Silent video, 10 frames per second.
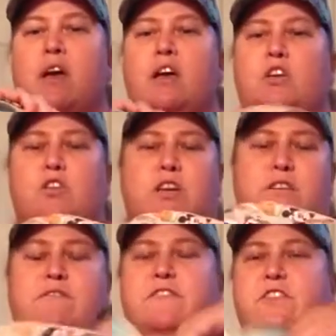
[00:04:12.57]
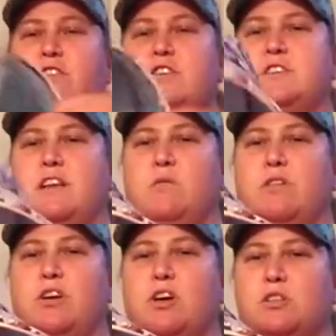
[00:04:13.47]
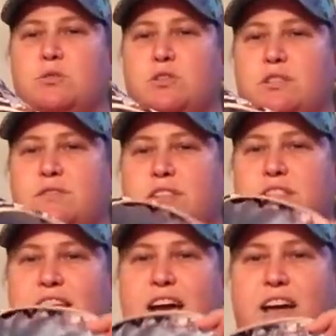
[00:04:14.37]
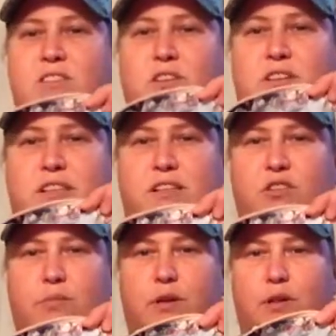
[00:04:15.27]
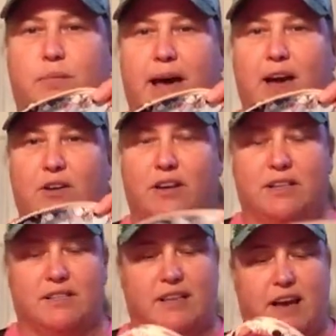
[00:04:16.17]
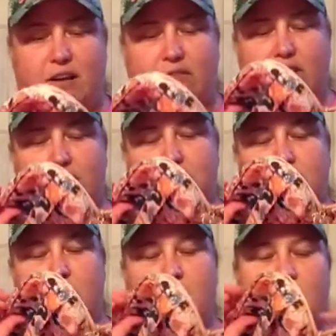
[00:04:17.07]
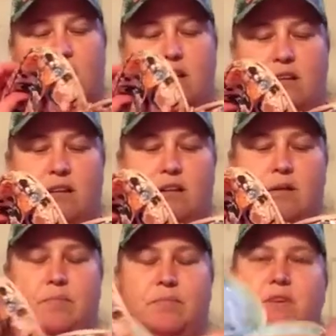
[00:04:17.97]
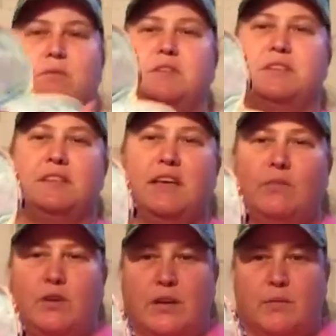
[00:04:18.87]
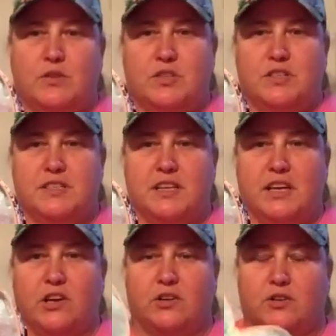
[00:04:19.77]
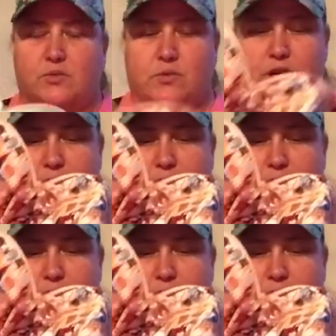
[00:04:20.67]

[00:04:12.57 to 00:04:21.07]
You can fill this thing with all sorts of snacks. You can see a little bit of the pattern inside of it. With the seam, you got a bunch of Disney characters running